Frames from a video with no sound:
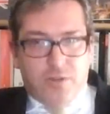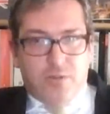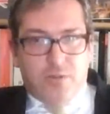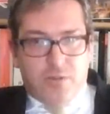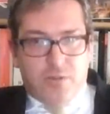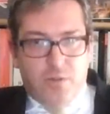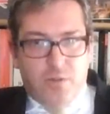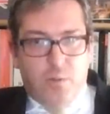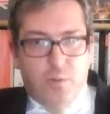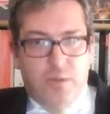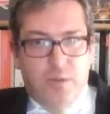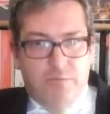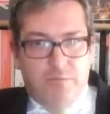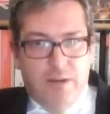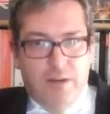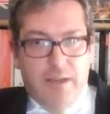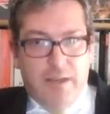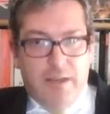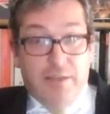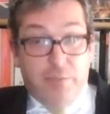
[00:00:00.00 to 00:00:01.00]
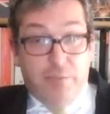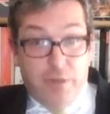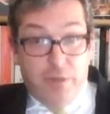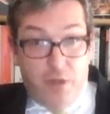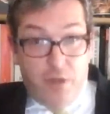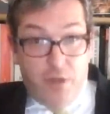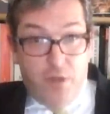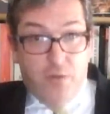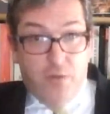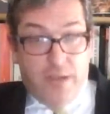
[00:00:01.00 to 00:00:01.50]
Do do we really, if we
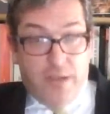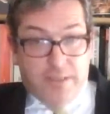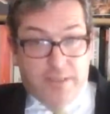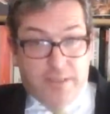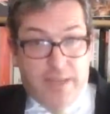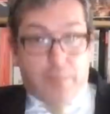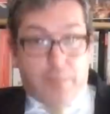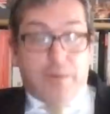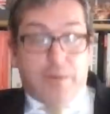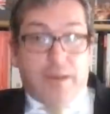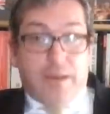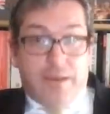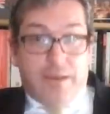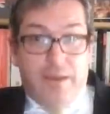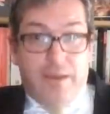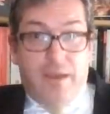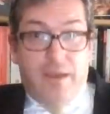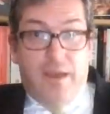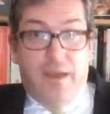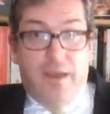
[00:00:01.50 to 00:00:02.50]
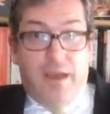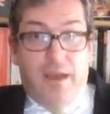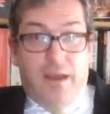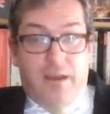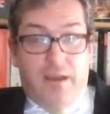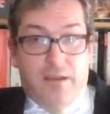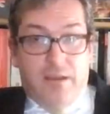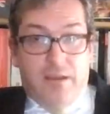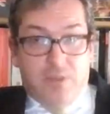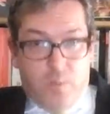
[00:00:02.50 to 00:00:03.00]
know that's happening,
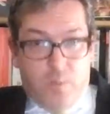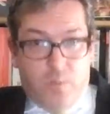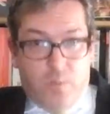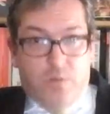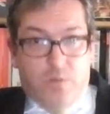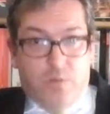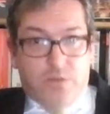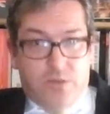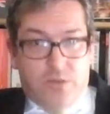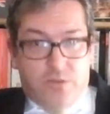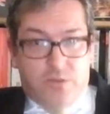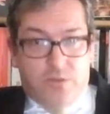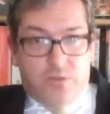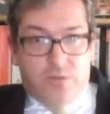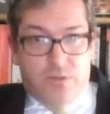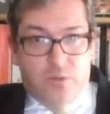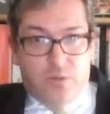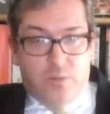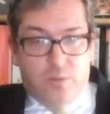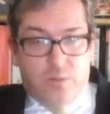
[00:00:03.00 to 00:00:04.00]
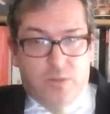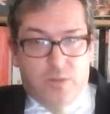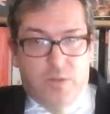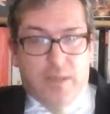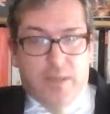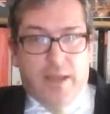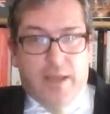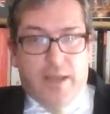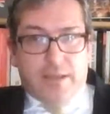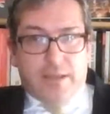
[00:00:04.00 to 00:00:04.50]
uh, do we want to to be
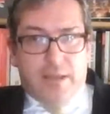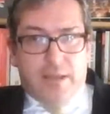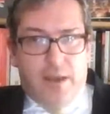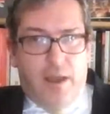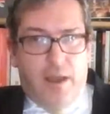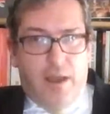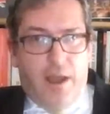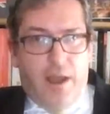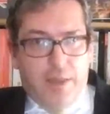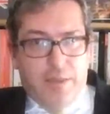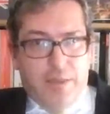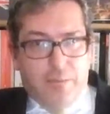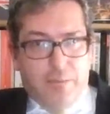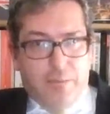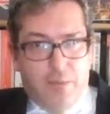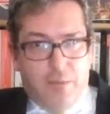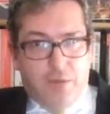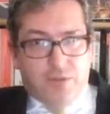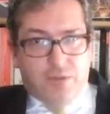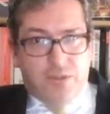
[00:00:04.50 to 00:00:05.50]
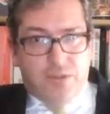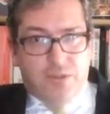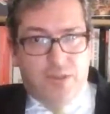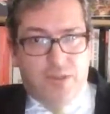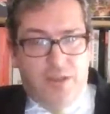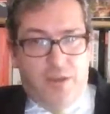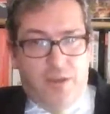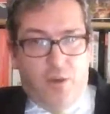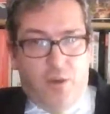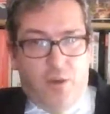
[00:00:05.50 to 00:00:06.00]
doing that? And I, I think most
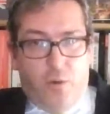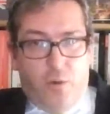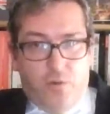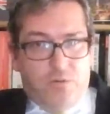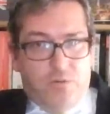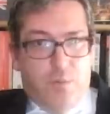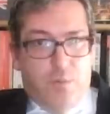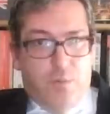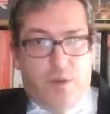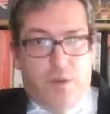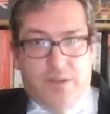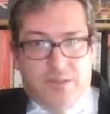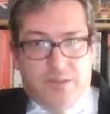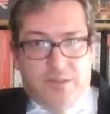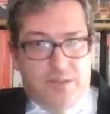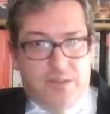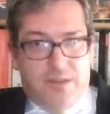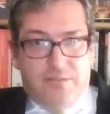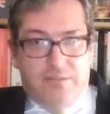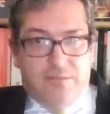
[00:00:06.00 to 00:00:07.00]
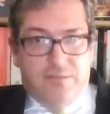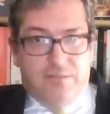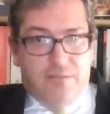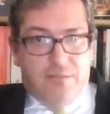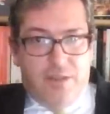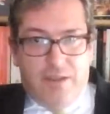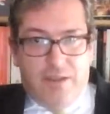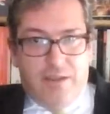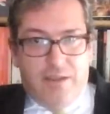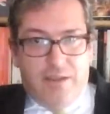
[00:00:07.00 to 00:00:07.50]
ordinary person
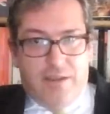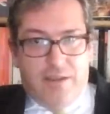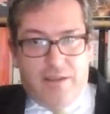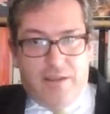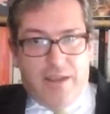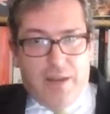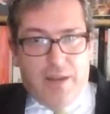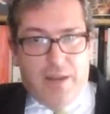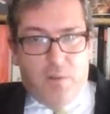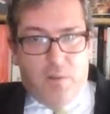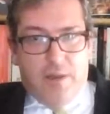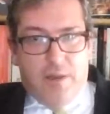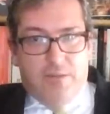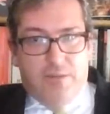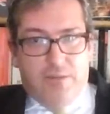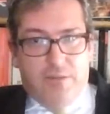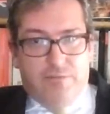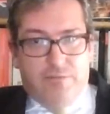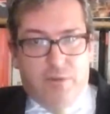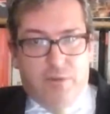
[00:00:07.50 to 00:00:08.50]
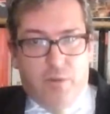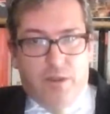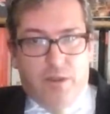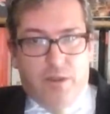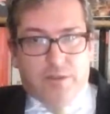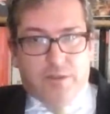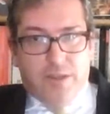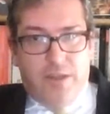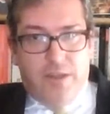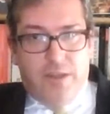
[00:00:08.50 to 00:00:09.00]
in uh, anywhere in the free
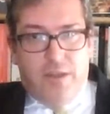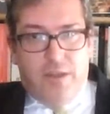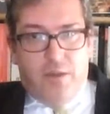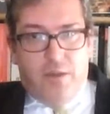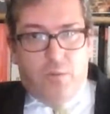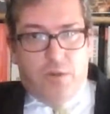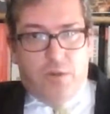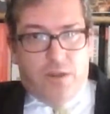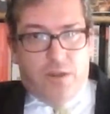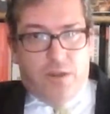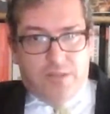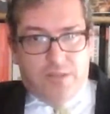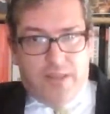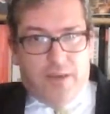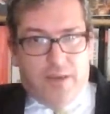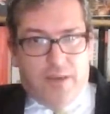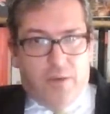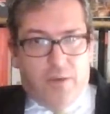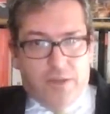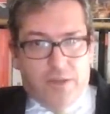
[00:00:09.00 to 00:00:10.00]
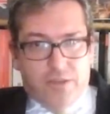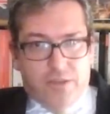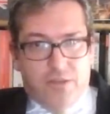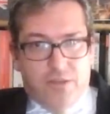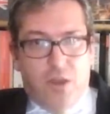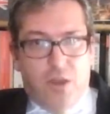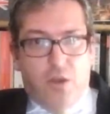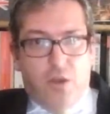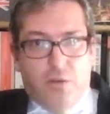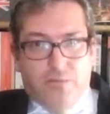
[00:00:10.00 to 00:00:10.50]
world would answer that
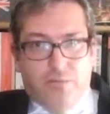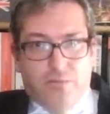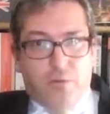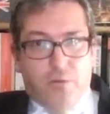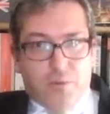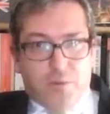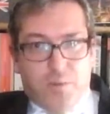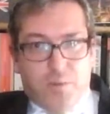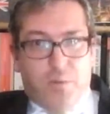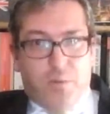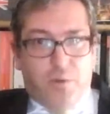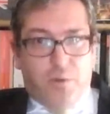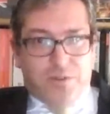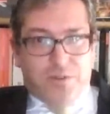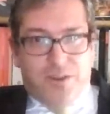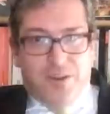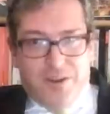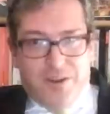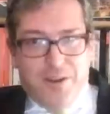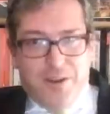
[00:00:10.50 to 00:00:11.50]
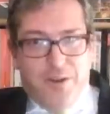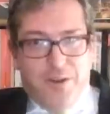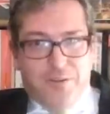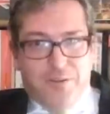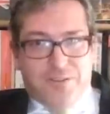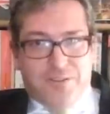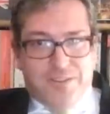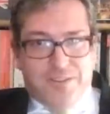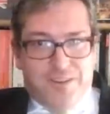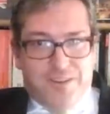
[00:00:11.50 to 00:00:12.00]
question. No, of course we want our
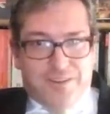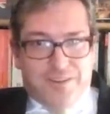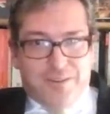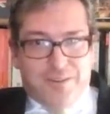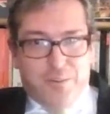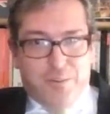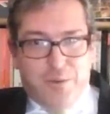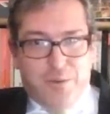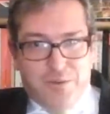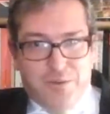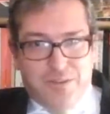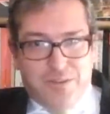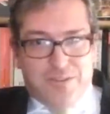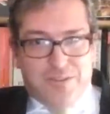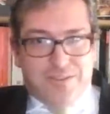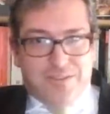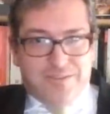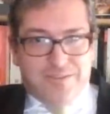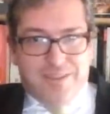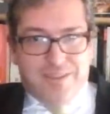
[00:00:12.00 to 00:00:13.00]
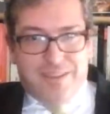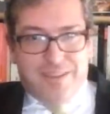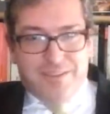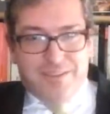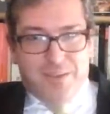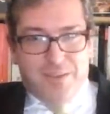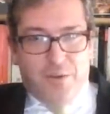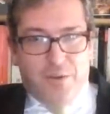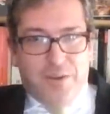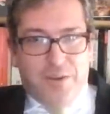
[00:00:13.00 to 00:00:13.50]
clothes and our computers and
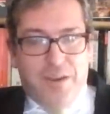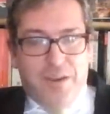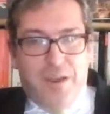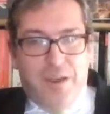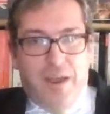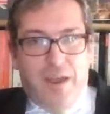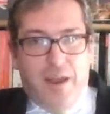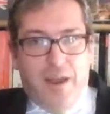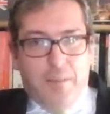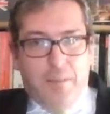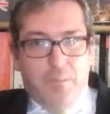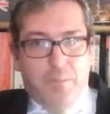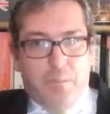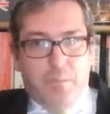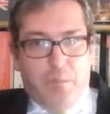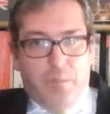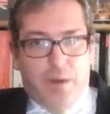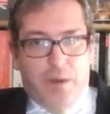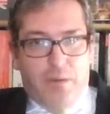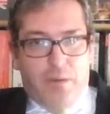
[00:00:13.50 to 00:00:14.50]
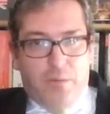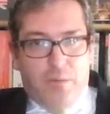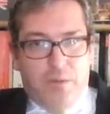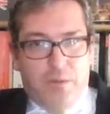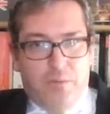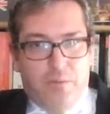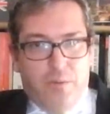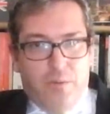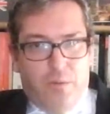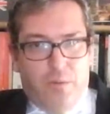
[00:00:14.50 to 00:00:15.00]
and so on, um, but
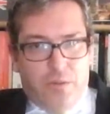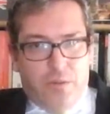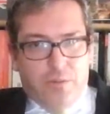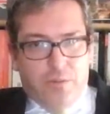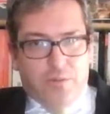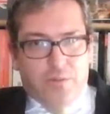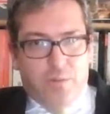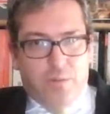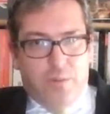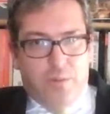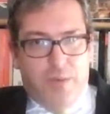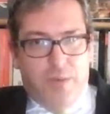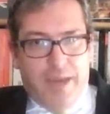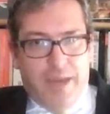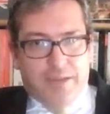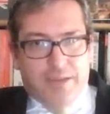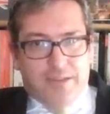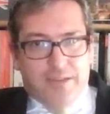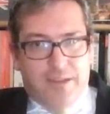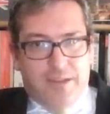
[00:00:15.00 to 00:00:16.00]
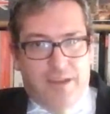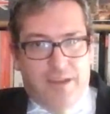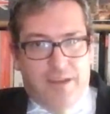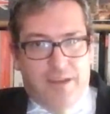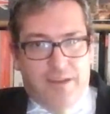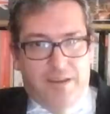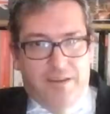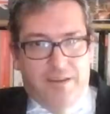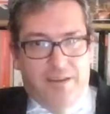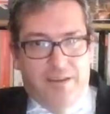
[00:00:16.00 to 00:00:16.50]
we we want them to be made
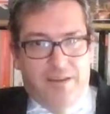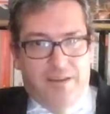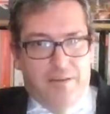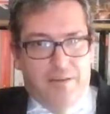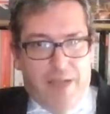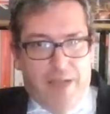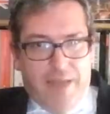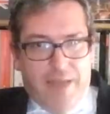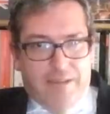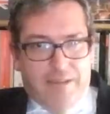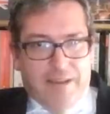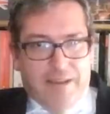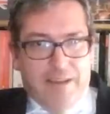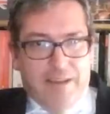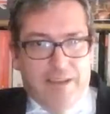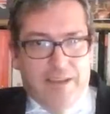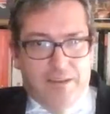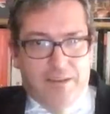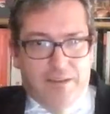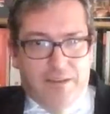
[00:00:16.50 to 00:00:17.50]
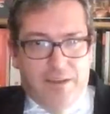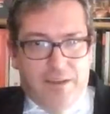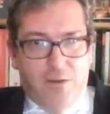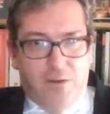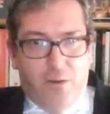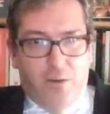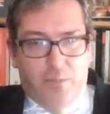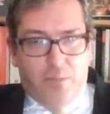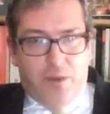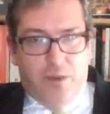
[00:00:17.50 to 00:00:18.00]
uh, ethically and and
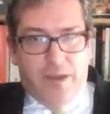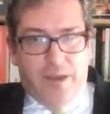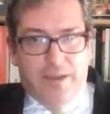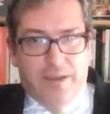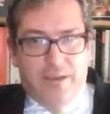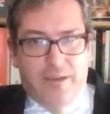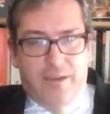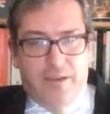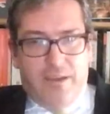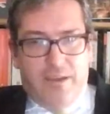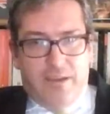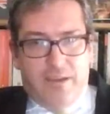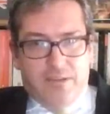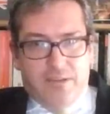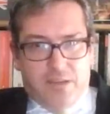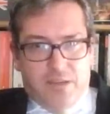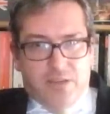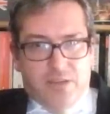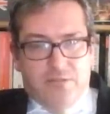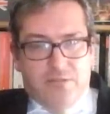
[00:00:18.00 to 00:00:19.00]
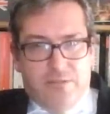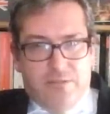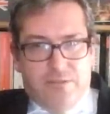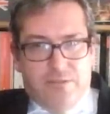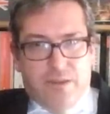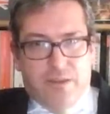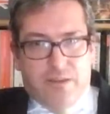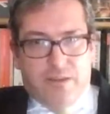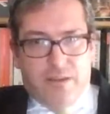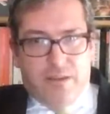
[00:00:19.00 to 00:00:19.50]
not by such
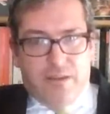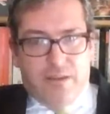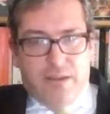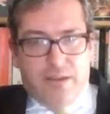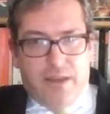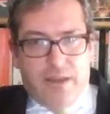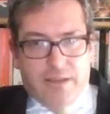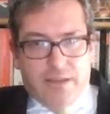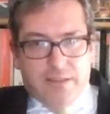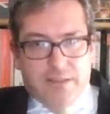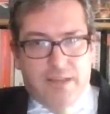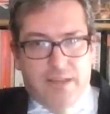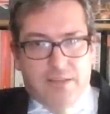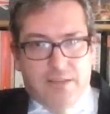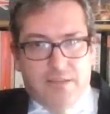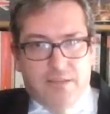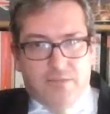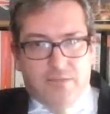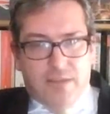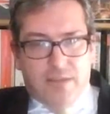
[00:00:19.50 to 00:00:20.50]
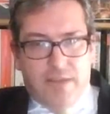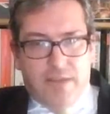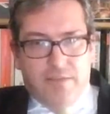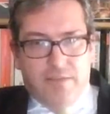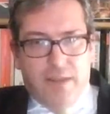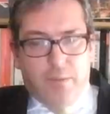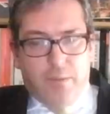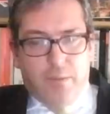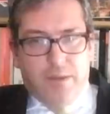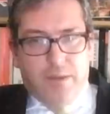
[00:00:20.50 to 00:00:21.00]
horrific uh, and extensive
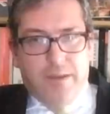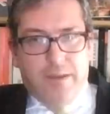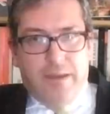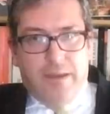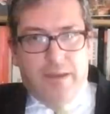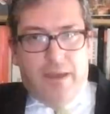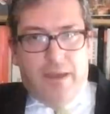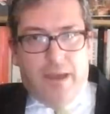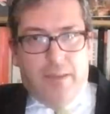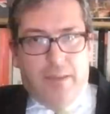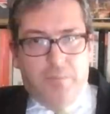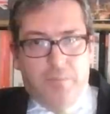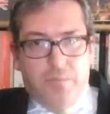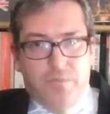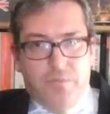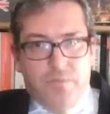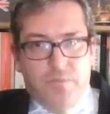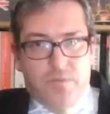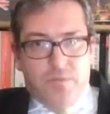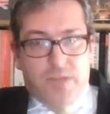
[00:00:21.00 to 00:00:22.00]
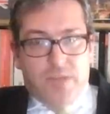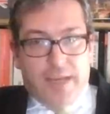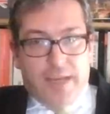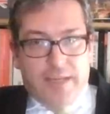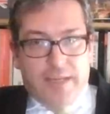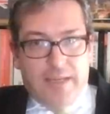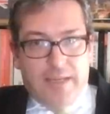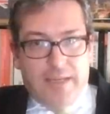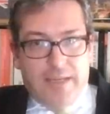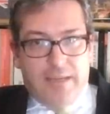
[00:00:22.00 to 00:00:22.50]
slave labor. Um,
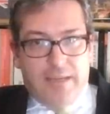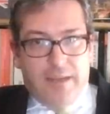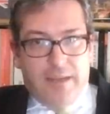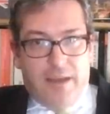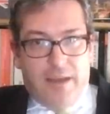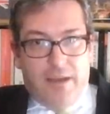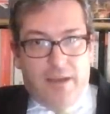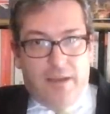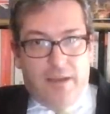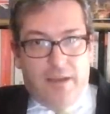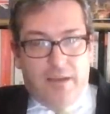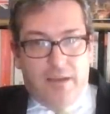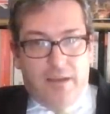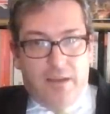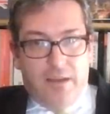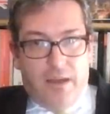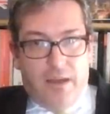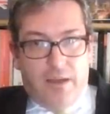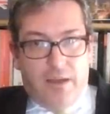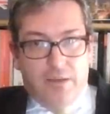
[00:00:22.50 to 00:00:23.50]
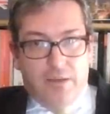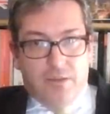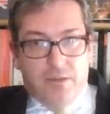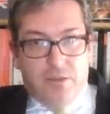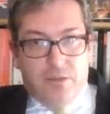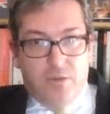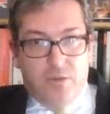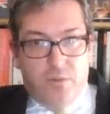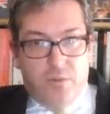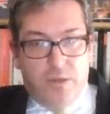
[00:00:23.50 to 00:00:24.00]
Secondly, uh, uh,
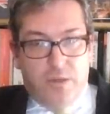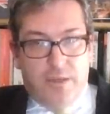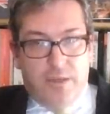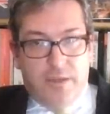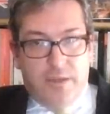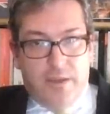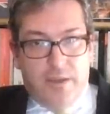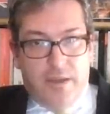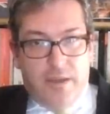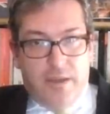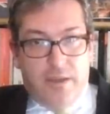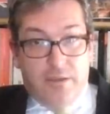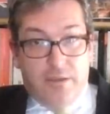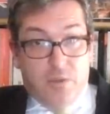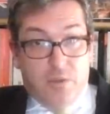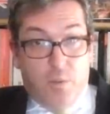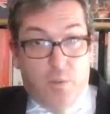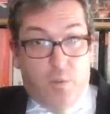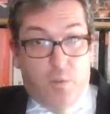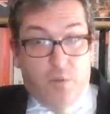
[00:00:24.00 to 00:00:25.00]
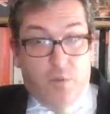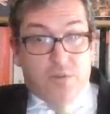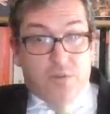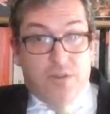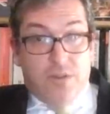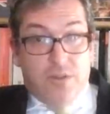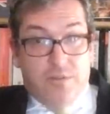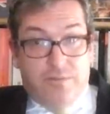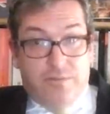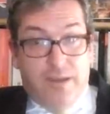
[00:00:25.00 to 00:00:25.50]
do we uh, do we
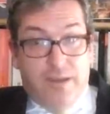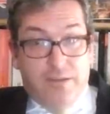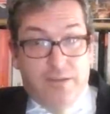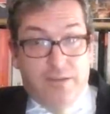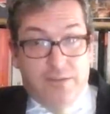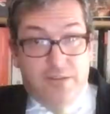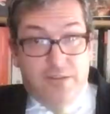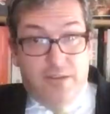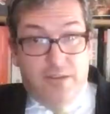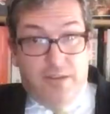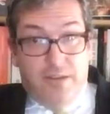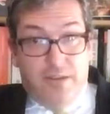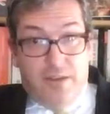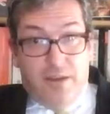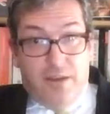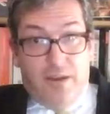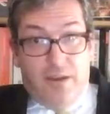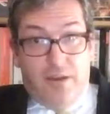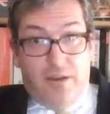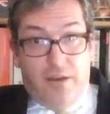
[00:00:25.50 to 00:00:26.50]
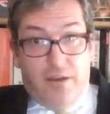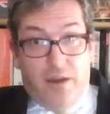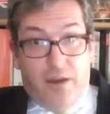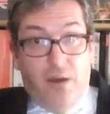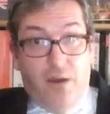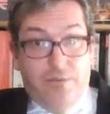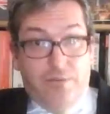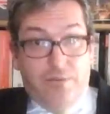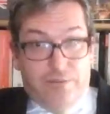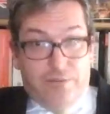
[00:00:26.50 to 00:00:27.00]
want to defend uh,
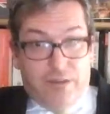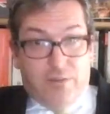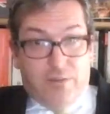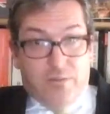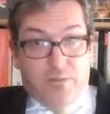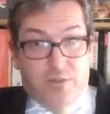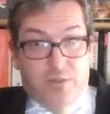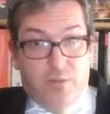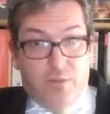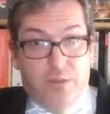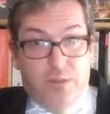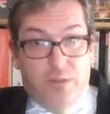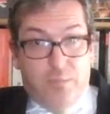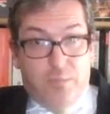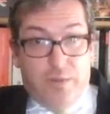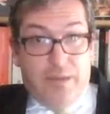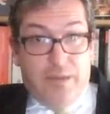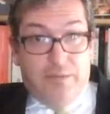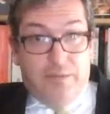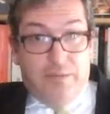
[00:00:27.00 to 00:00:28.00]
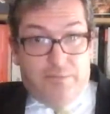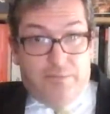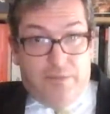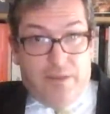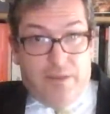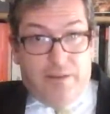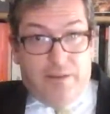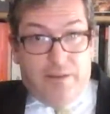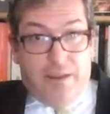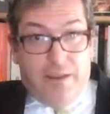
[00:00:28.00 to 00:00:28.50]
our freedoms? Do we believe
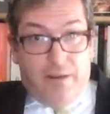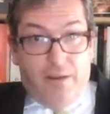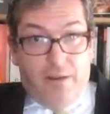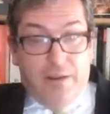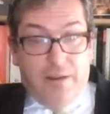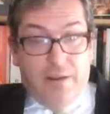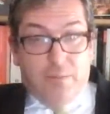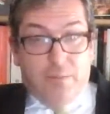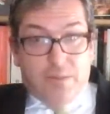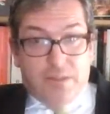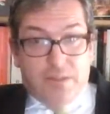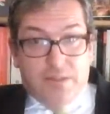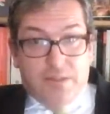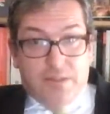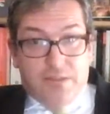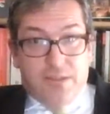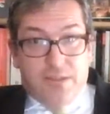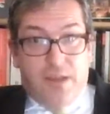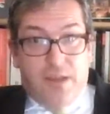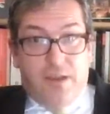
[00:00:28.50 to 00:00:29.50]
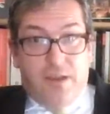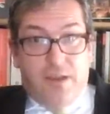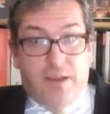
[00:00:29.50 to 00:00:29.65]
in in our liberties?